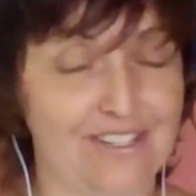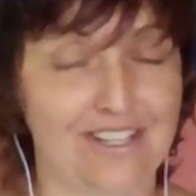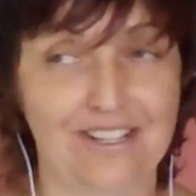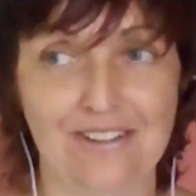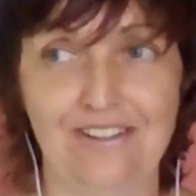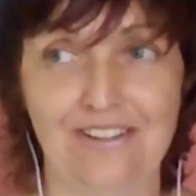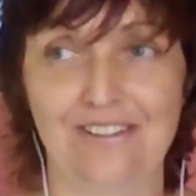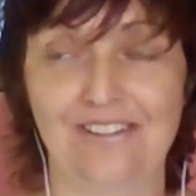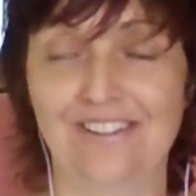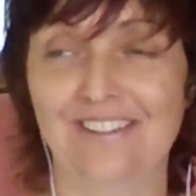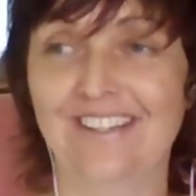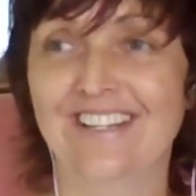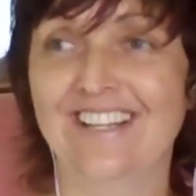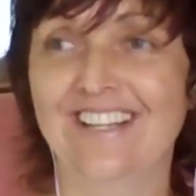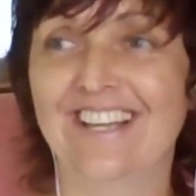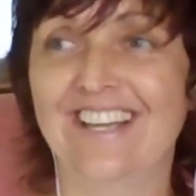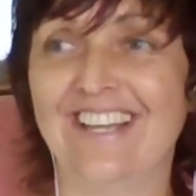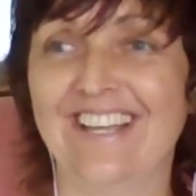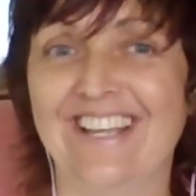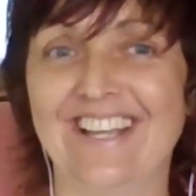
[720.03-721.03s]
like, oh,
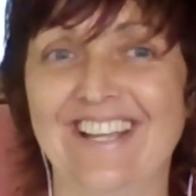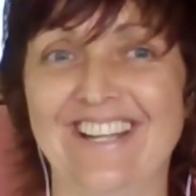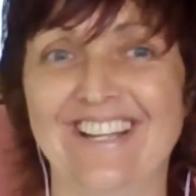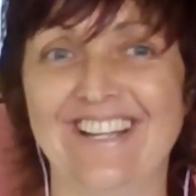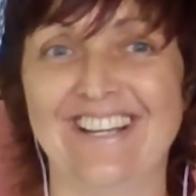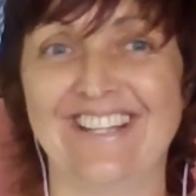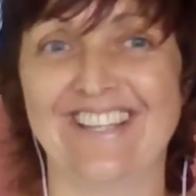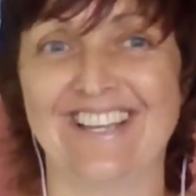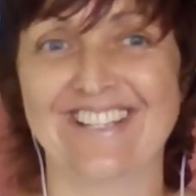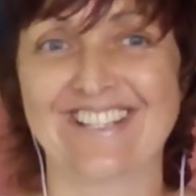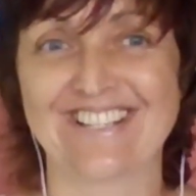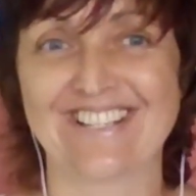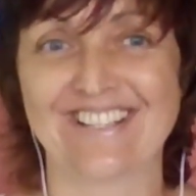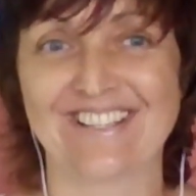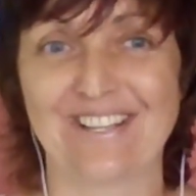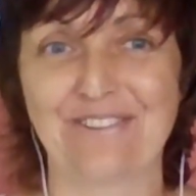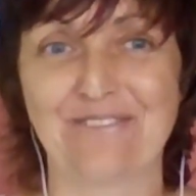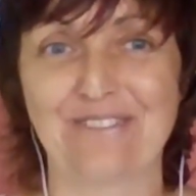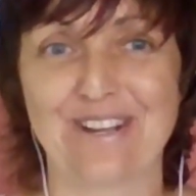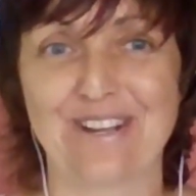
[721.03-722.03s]
that's a
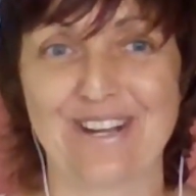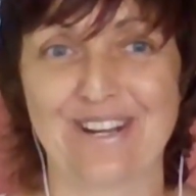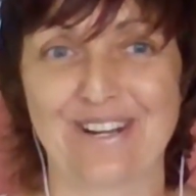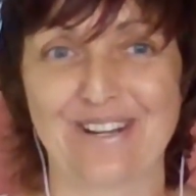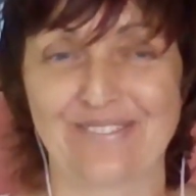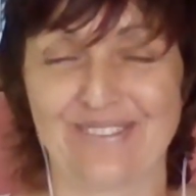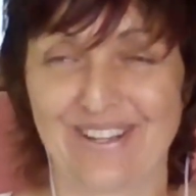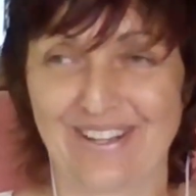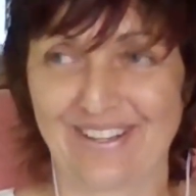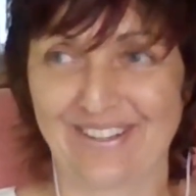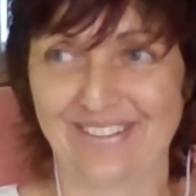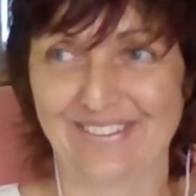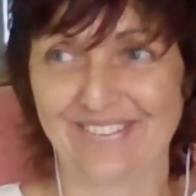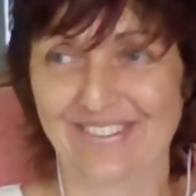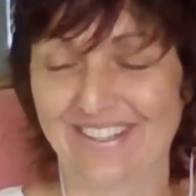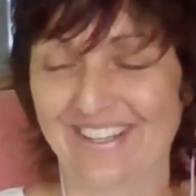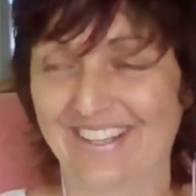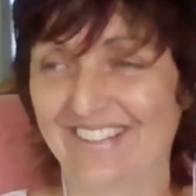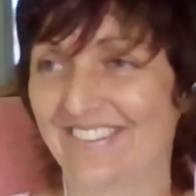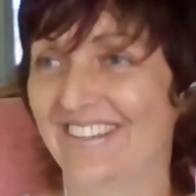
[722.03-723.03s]
little weird.
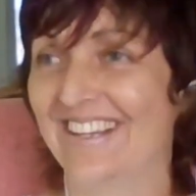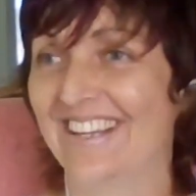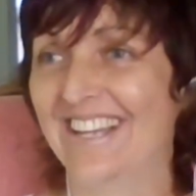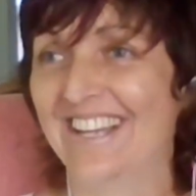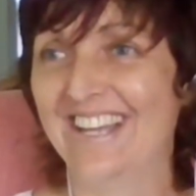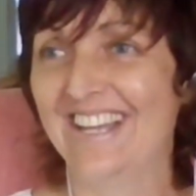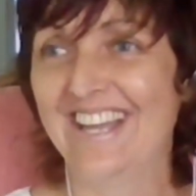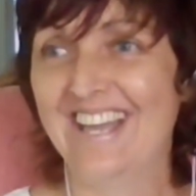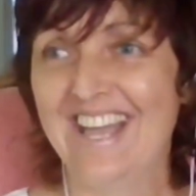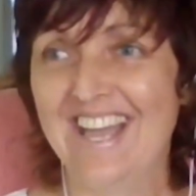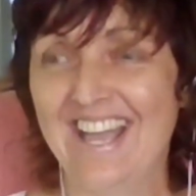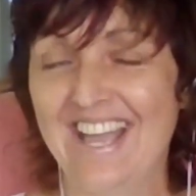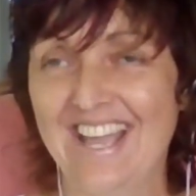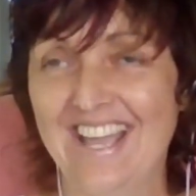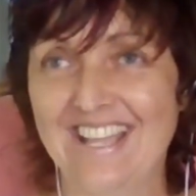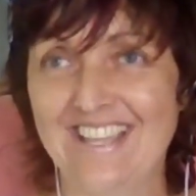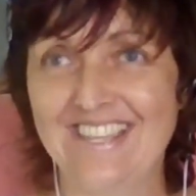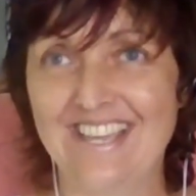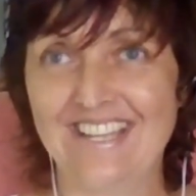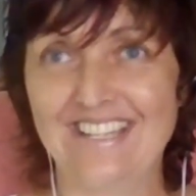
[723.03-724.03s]
Whatever.
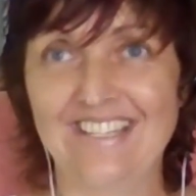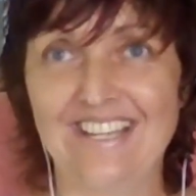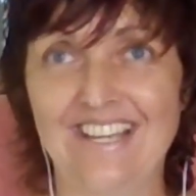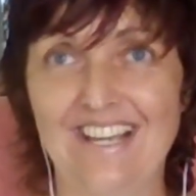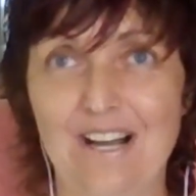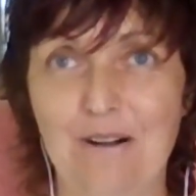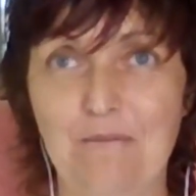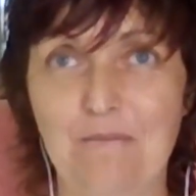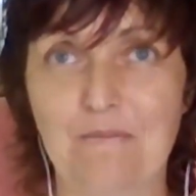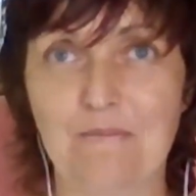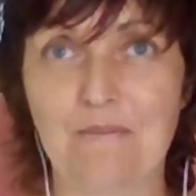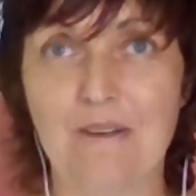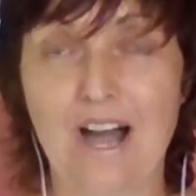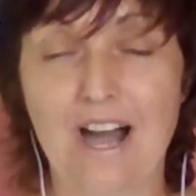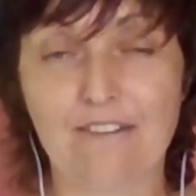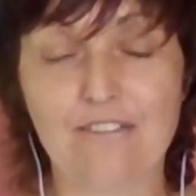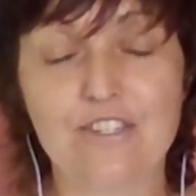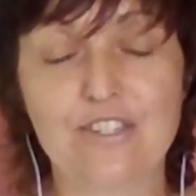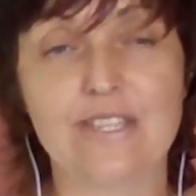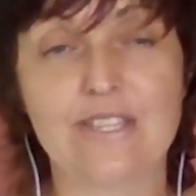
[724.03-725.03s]
And then
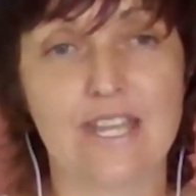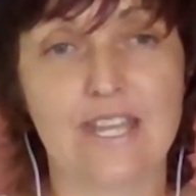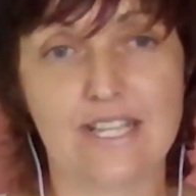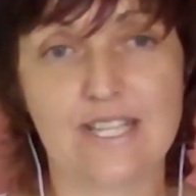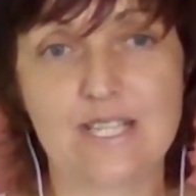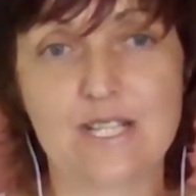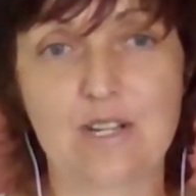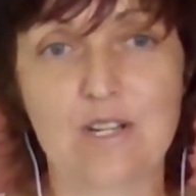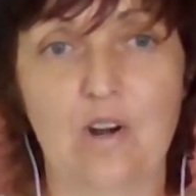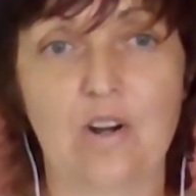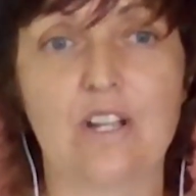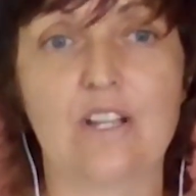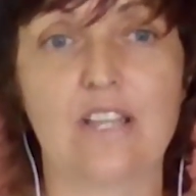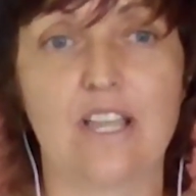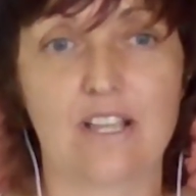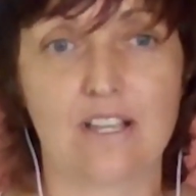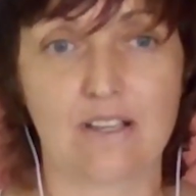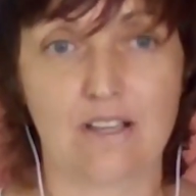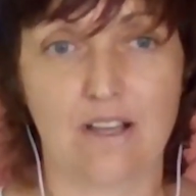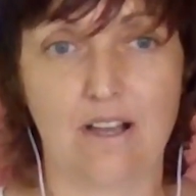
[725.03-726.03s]
after that, I started
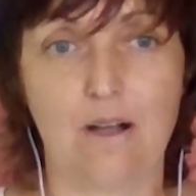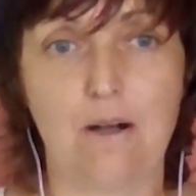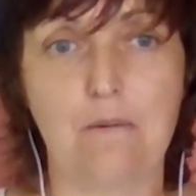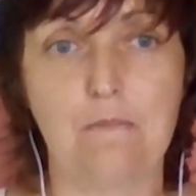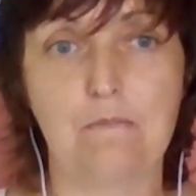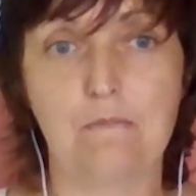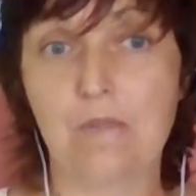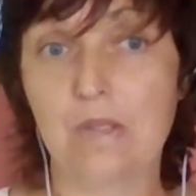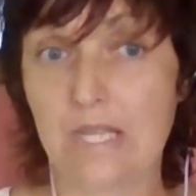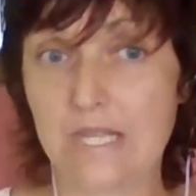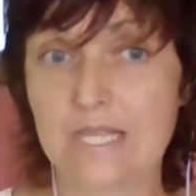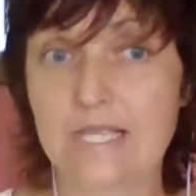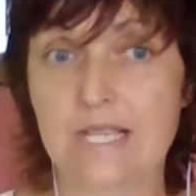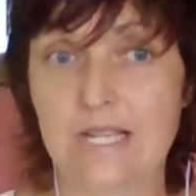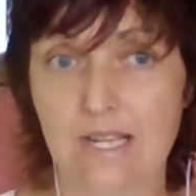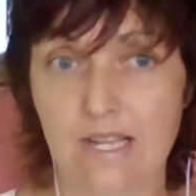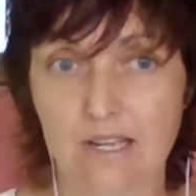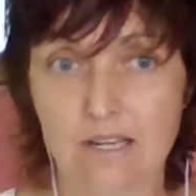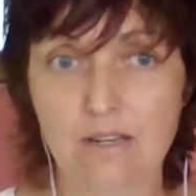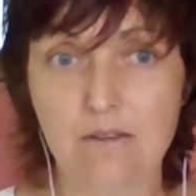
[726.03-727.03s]

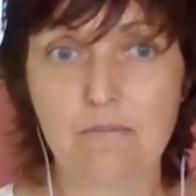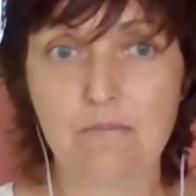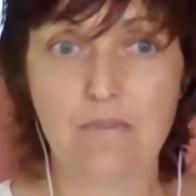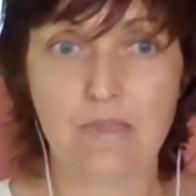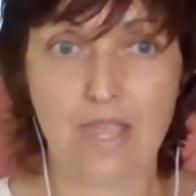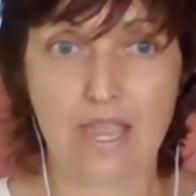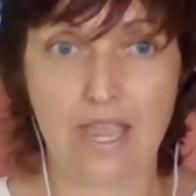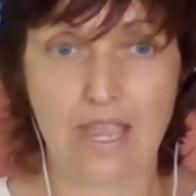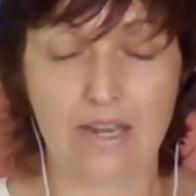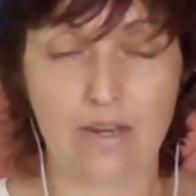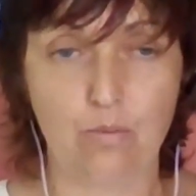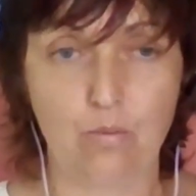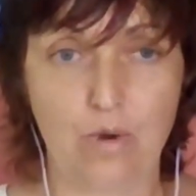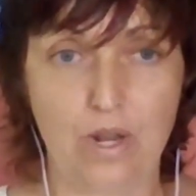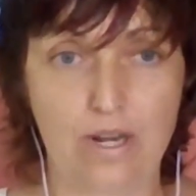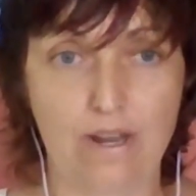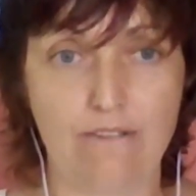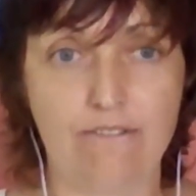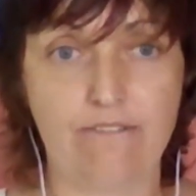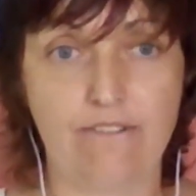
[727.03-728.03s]
listening. And
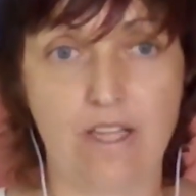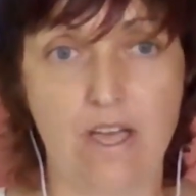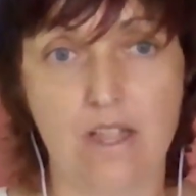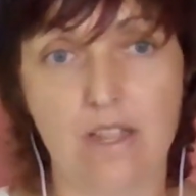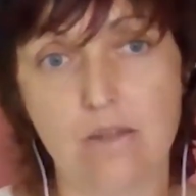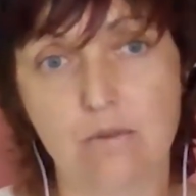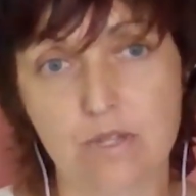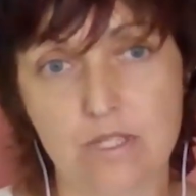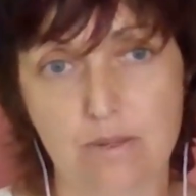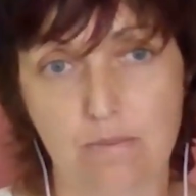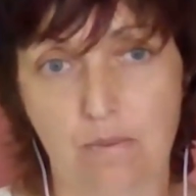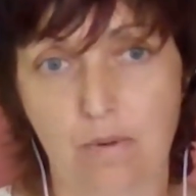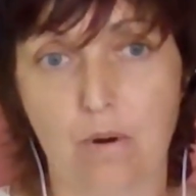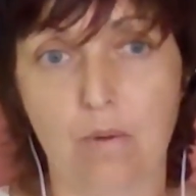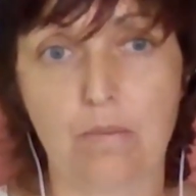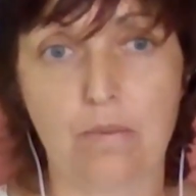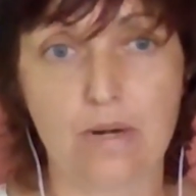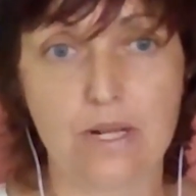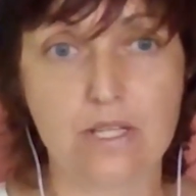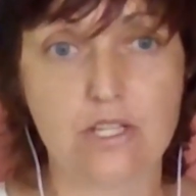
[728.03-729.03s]
when I felt it was
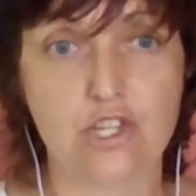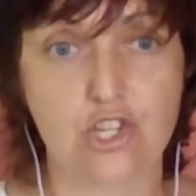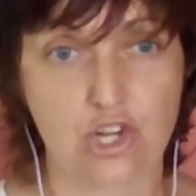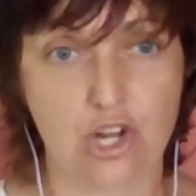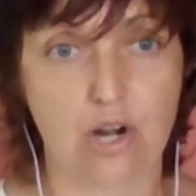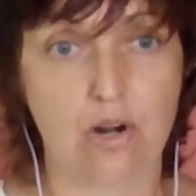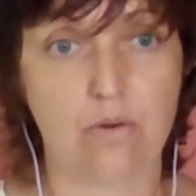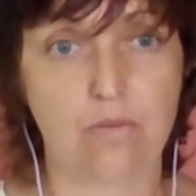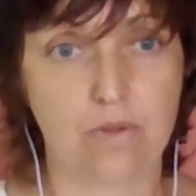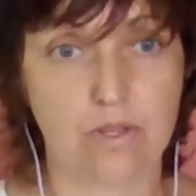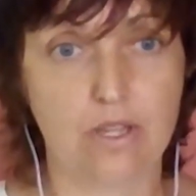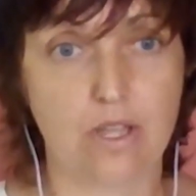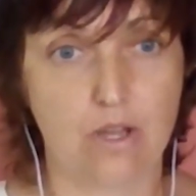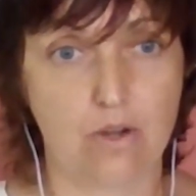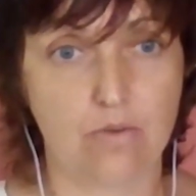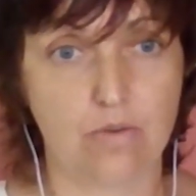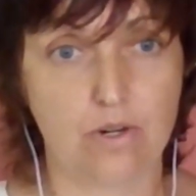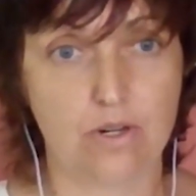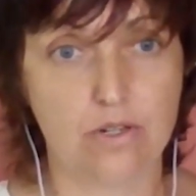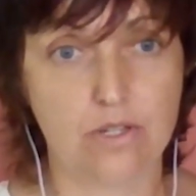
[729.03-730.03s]
appropriate, sharing with the
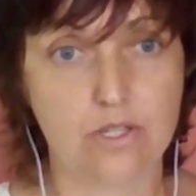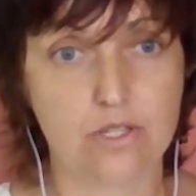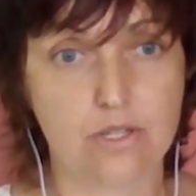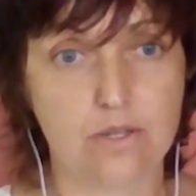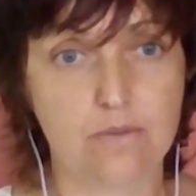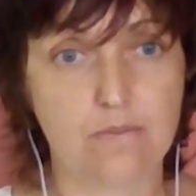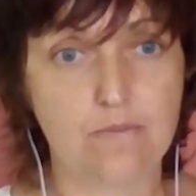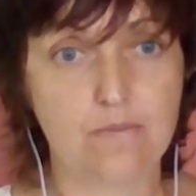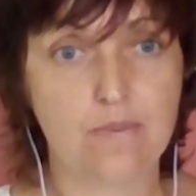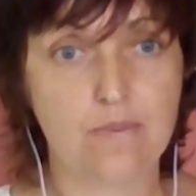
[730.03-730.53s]
owners.